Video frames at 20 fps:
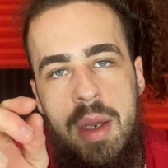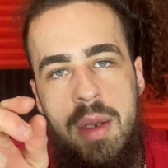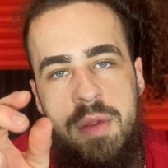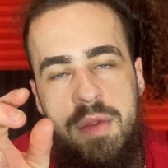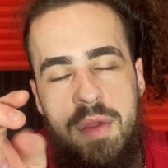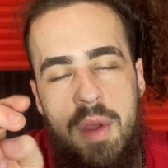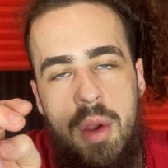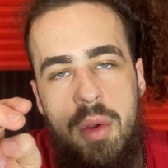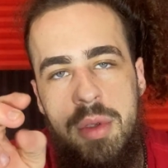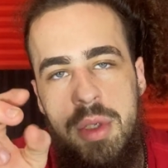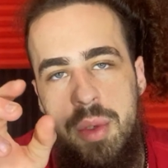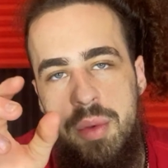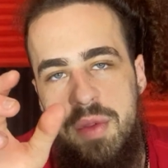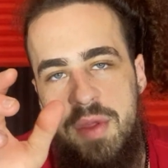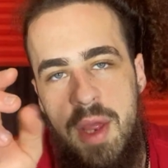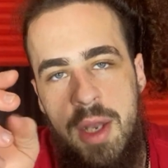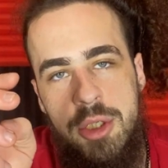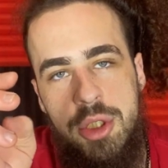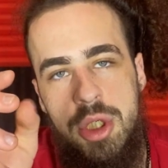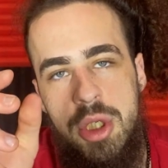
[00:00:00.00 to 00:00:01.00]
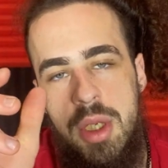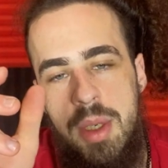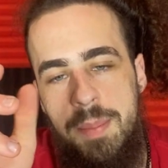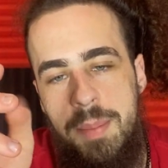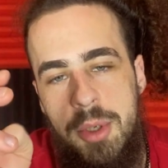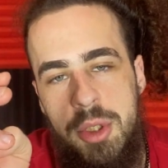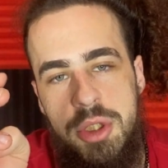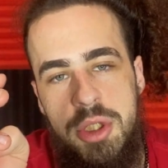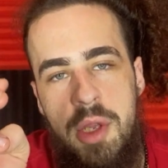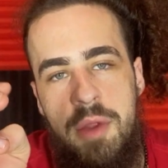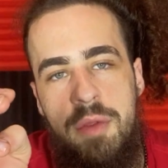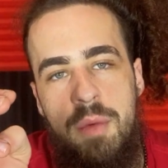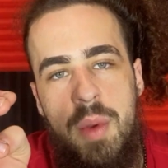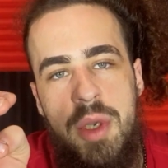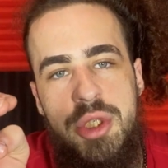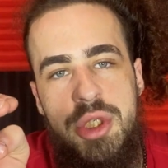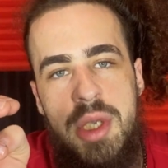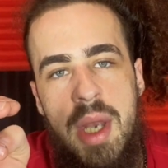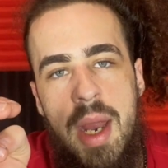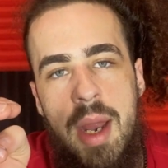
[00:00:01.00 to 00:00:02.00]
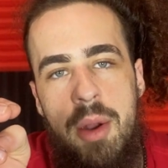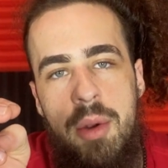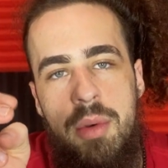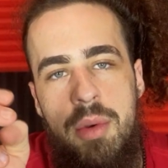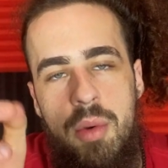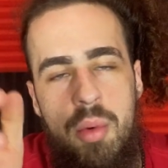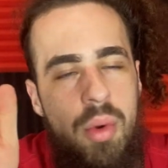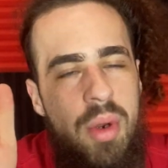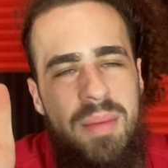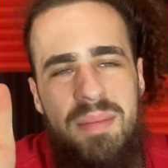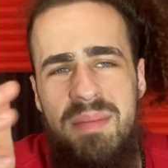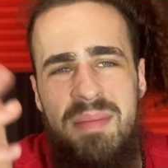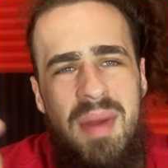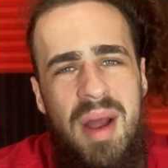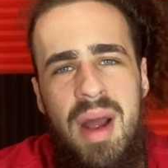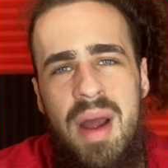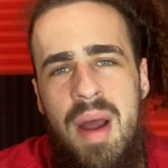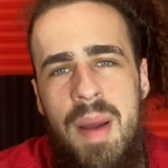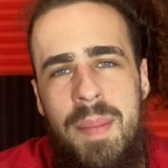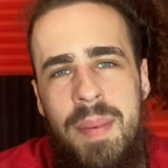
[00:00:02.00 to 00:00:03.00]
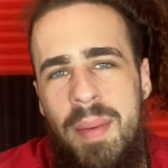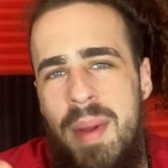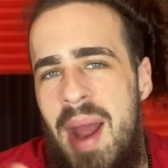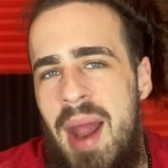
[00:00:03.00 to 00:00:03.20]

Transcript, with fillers: So you essentially push a switch down or up.